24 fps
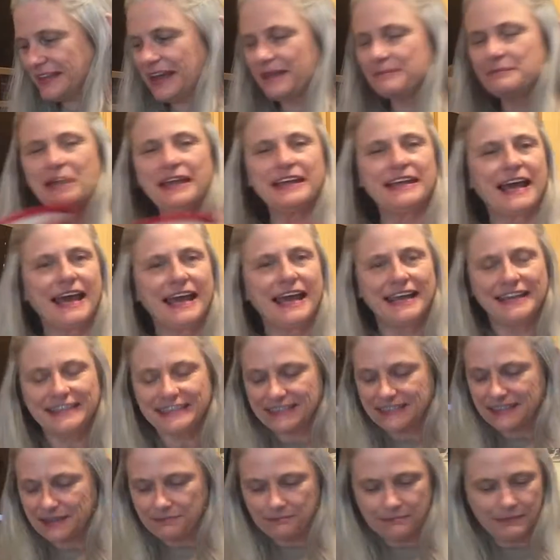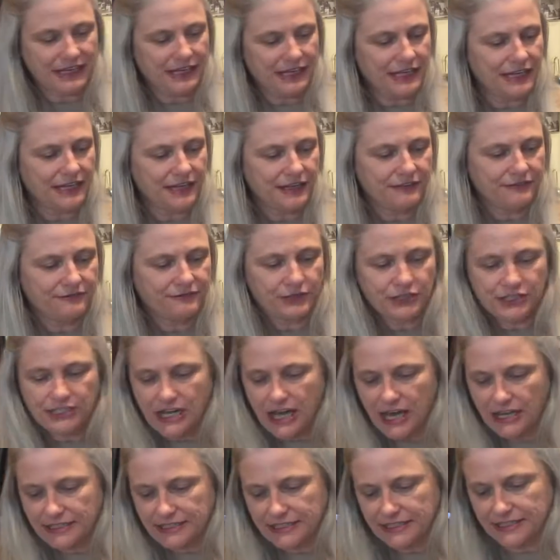Made 8 mini
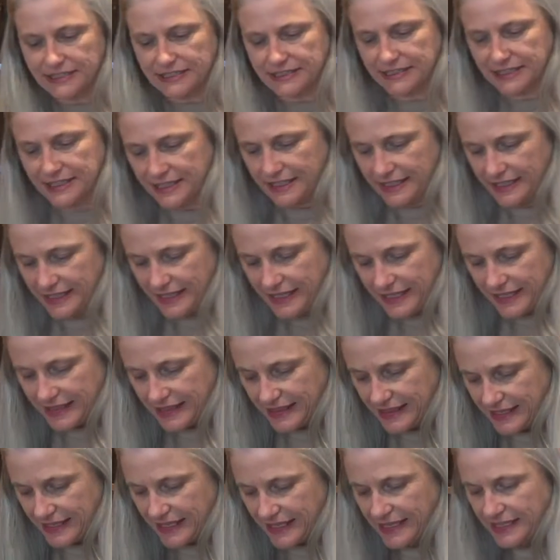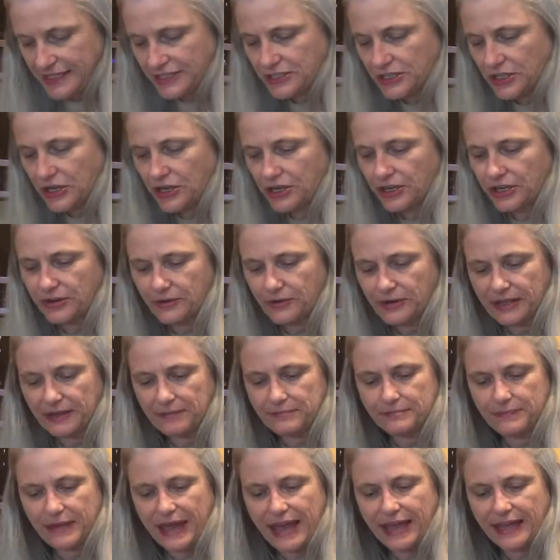frittatas. These are
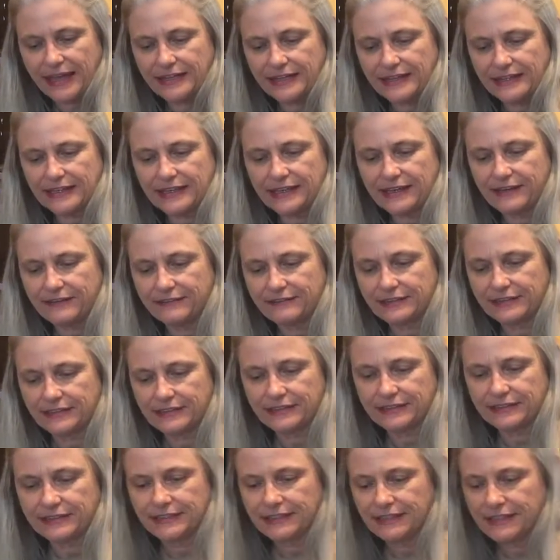going back in the oven